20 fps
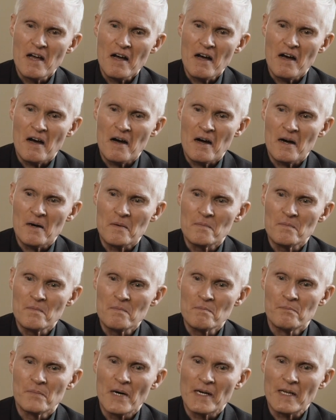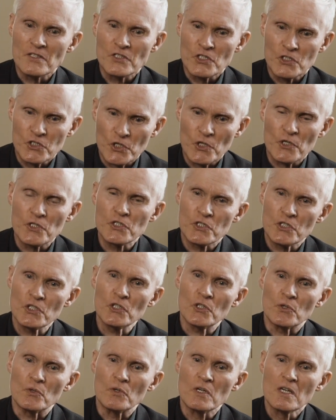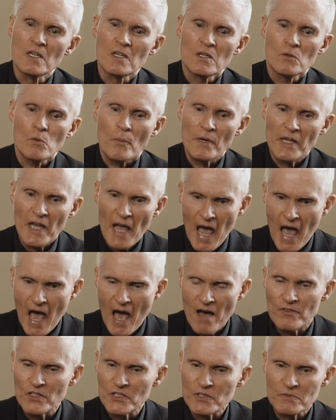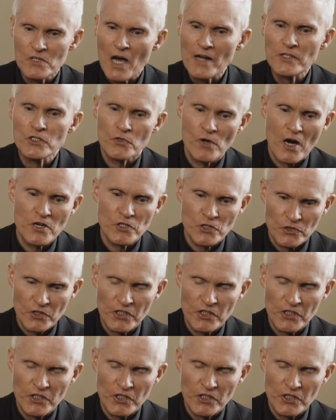But as a church too, what we have is not treasure